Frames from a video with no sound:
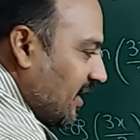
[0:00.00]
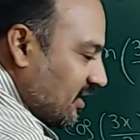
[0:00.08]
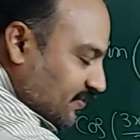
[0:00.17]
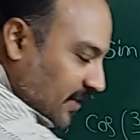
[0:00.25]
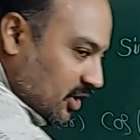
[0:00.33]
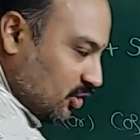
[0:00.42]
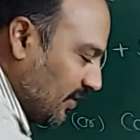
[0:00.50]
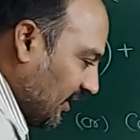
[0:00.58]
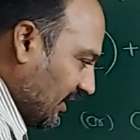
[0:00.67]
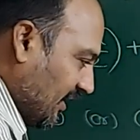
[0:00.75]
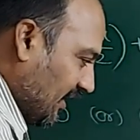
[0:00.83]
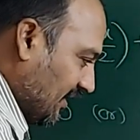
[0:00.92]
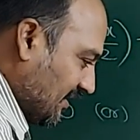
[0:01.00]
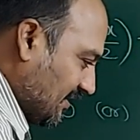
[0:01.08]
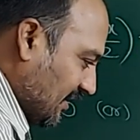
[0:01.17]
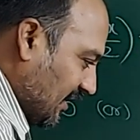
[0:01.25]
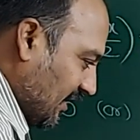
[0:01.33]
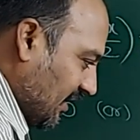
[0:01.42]
3x by 2 we can take this
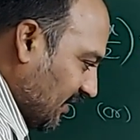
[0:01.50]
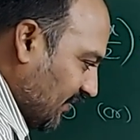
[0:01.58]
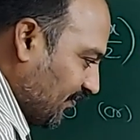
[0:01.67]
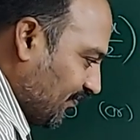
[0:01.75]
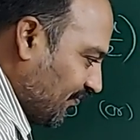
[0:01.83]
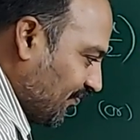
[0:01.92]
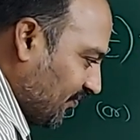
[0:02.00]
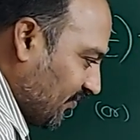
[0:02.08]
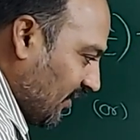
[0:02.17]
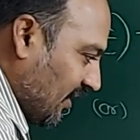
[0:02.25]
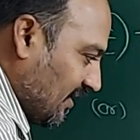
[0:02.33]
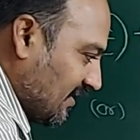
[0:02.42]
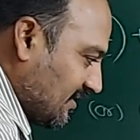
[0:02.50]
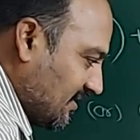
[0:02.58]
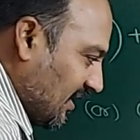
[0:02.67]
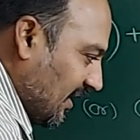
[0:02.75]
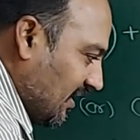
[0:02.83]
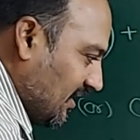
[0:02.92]
side.
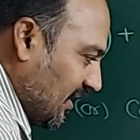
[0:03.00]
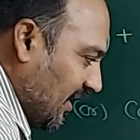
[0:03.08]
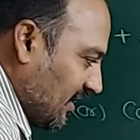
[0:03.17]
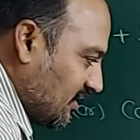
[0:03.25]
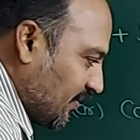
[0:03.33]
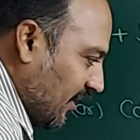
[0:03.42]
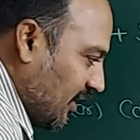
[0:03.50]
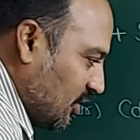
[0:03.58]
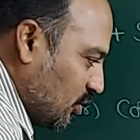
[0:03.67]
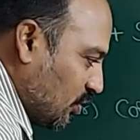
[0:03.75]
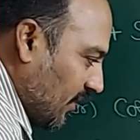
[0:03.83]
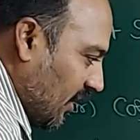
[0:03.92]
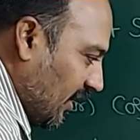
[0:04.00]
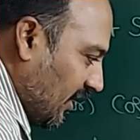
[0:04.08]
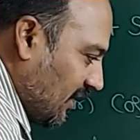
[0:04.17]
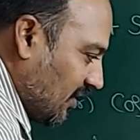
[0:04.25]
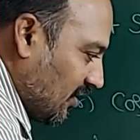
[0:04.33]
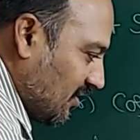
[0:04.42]
Sin 3x by 2 by
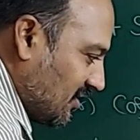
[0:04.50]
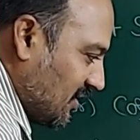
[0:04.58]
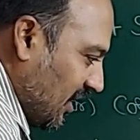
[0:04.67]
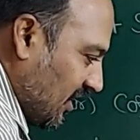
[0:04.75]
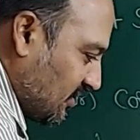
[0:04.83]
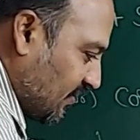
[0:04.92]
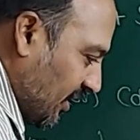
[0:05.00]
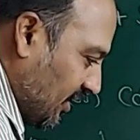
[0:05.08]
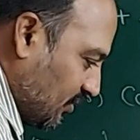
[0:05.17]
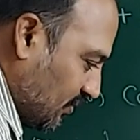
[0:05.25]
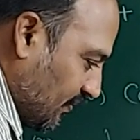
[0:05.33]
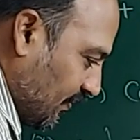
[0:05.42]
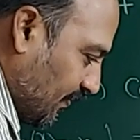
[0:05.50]
cos 3x by 2